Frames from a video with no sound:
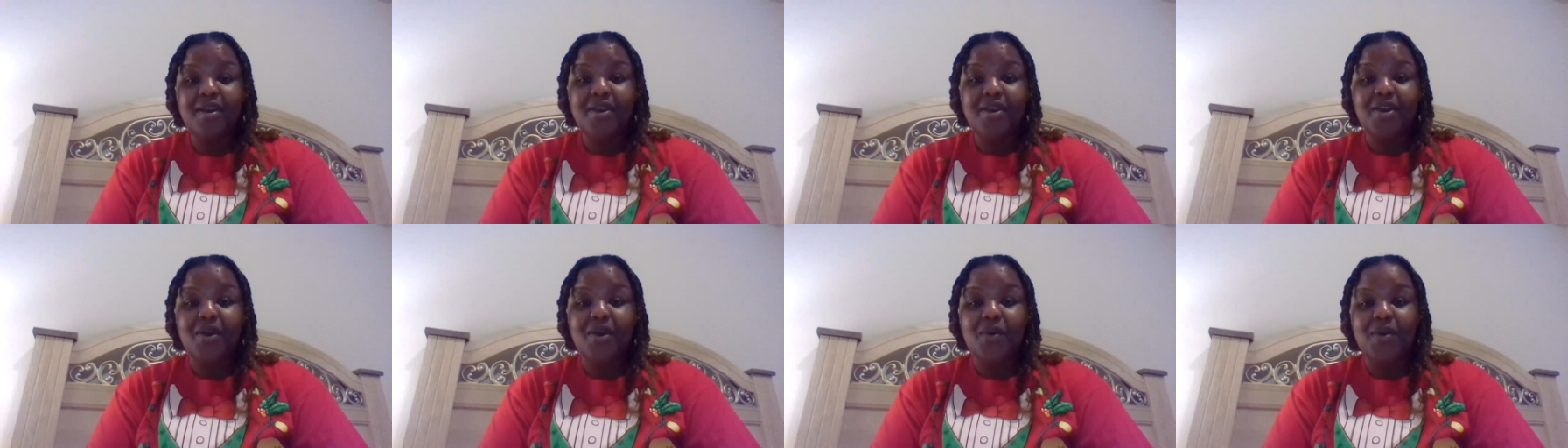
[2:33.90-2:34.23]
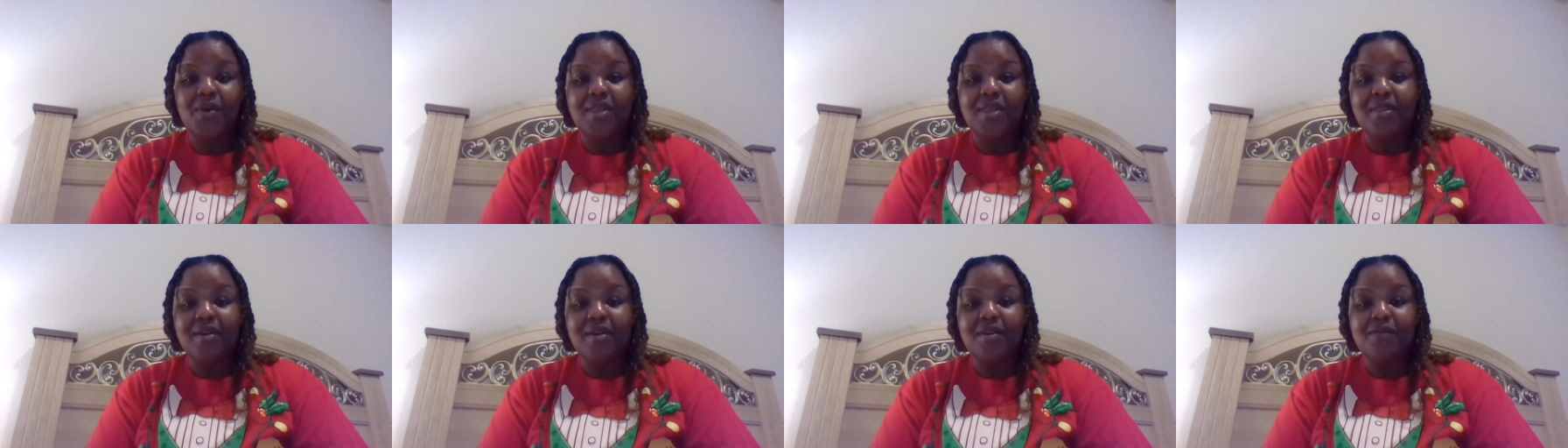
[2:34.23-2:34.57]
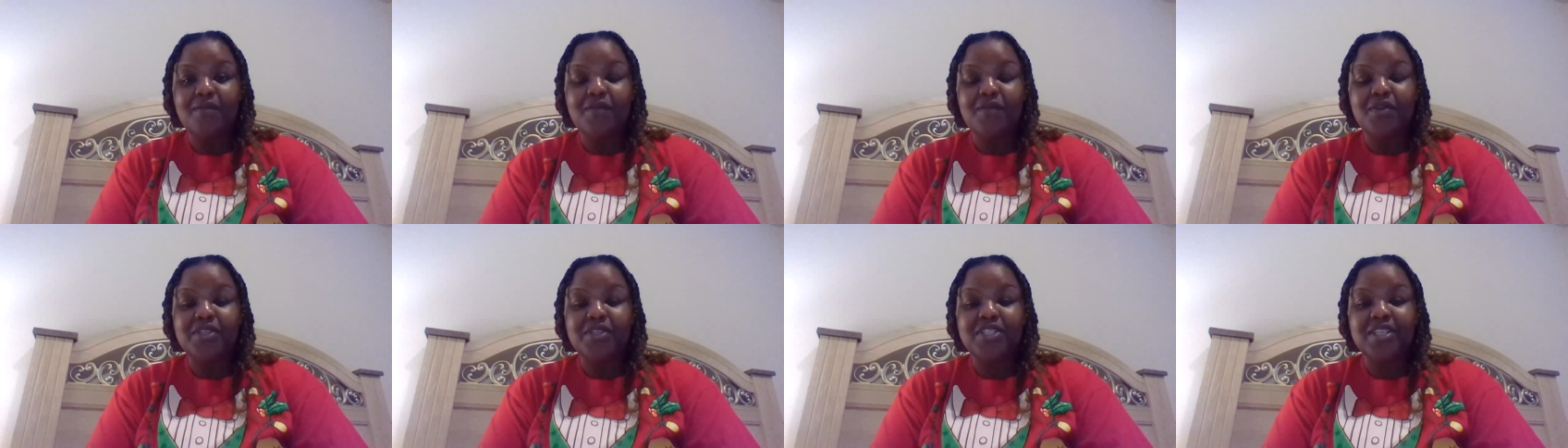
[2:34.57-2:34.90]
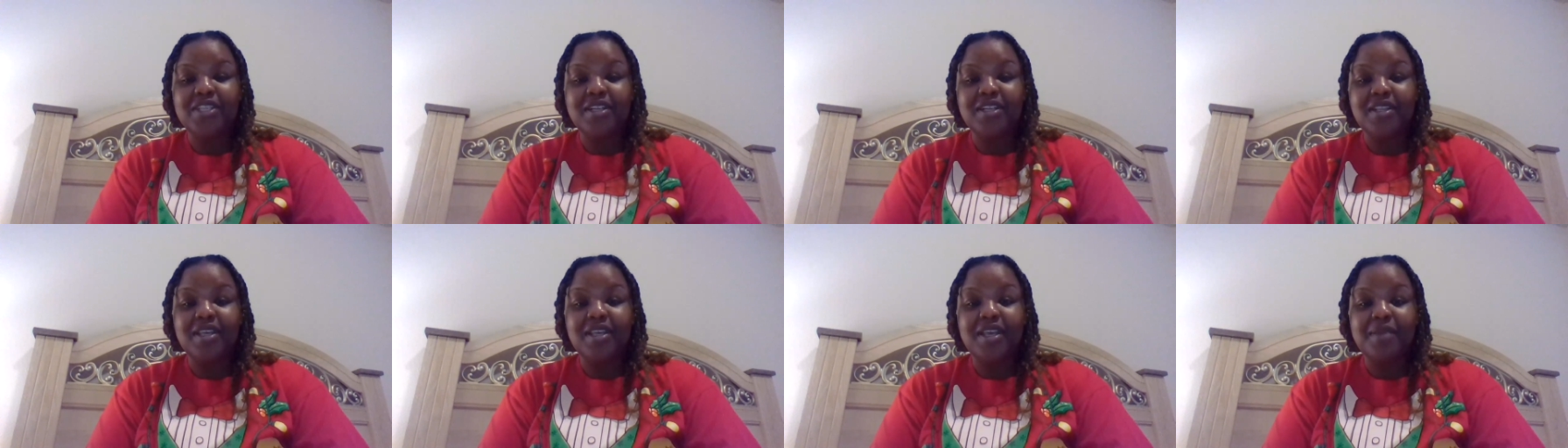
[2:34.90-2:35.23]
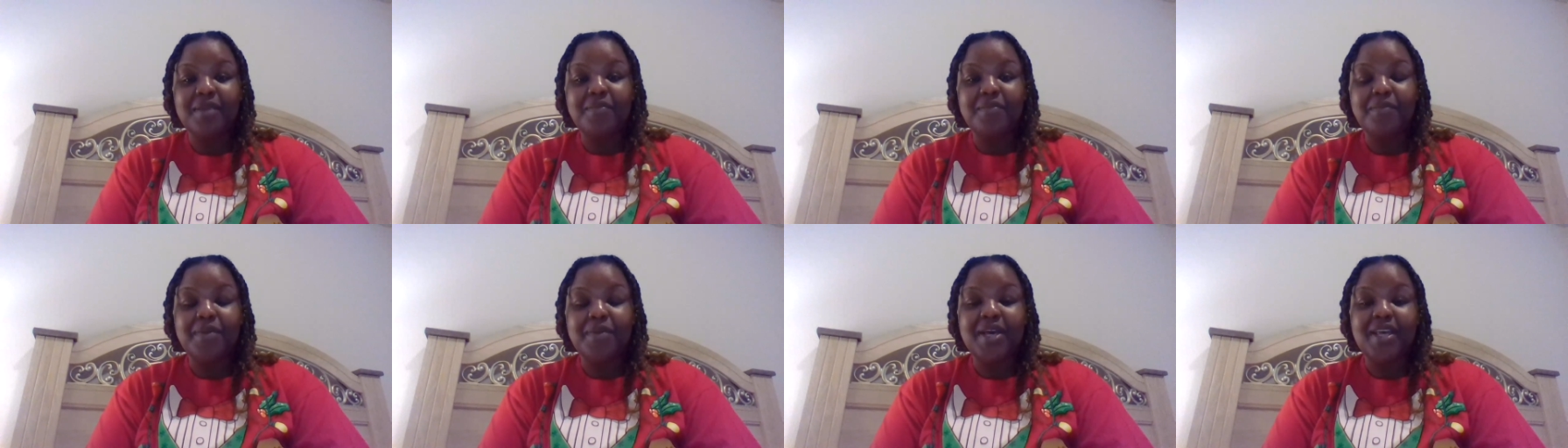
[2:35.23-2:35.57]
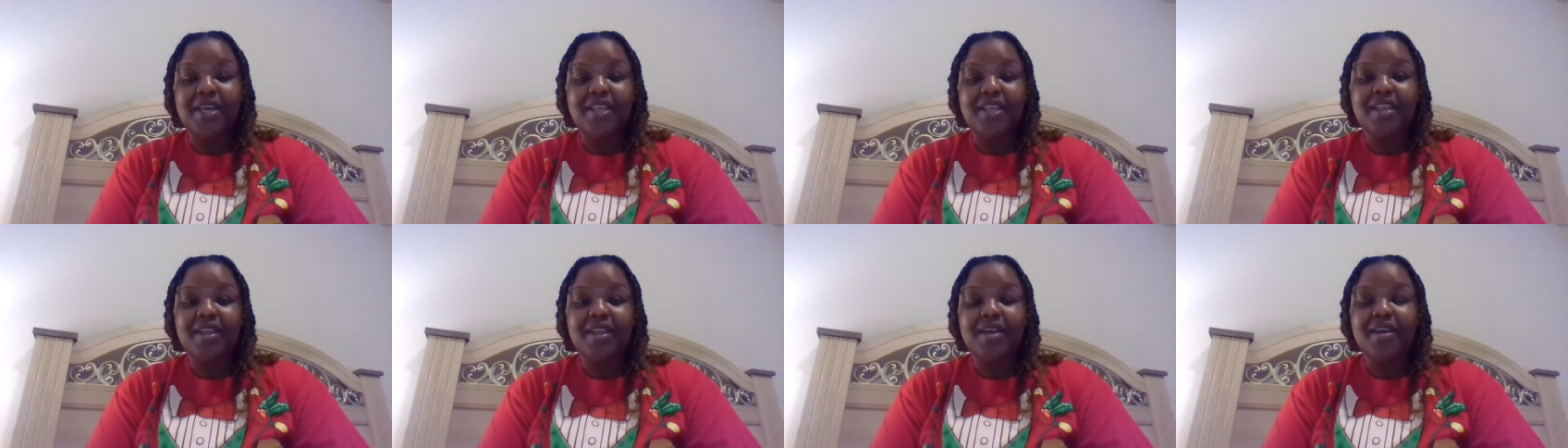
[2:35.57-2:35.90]
going there, unfortunately.
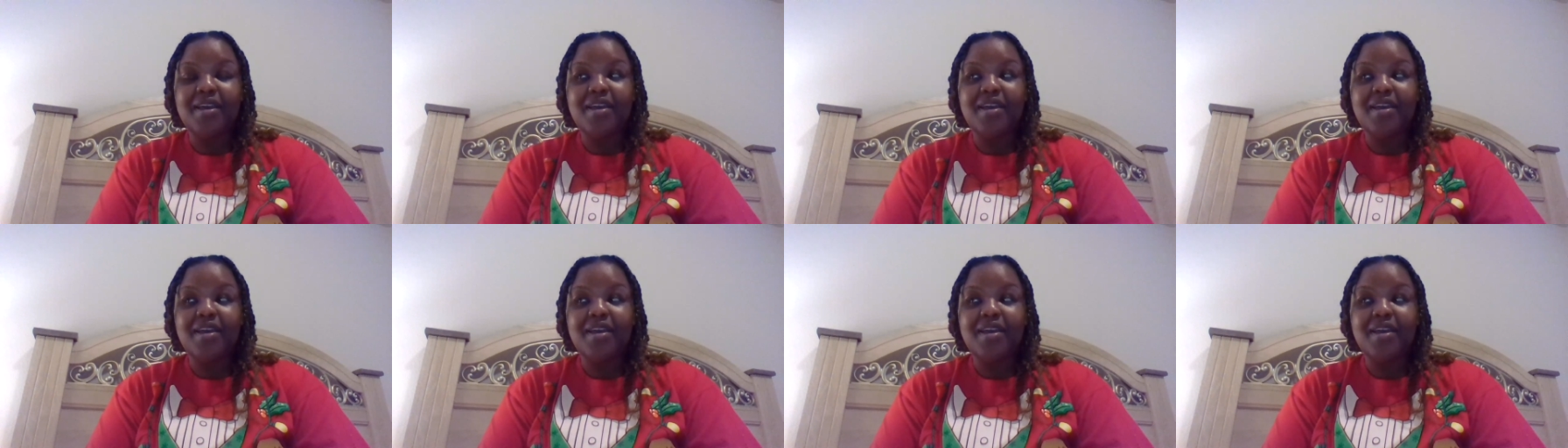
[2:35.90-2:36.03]
But